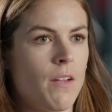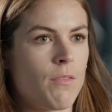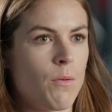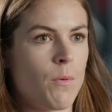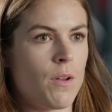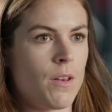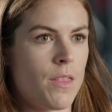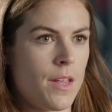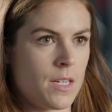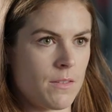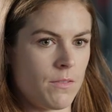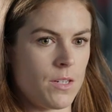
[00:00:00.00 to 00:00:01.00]
everyone
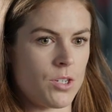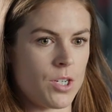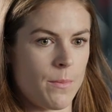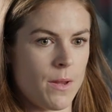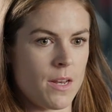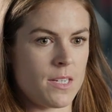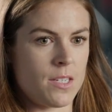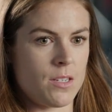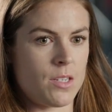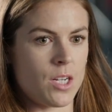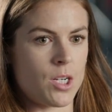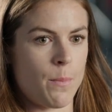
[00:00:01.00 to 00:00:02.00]
thinks of leadership. It is
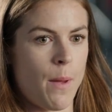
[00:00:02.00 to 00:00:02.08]
such a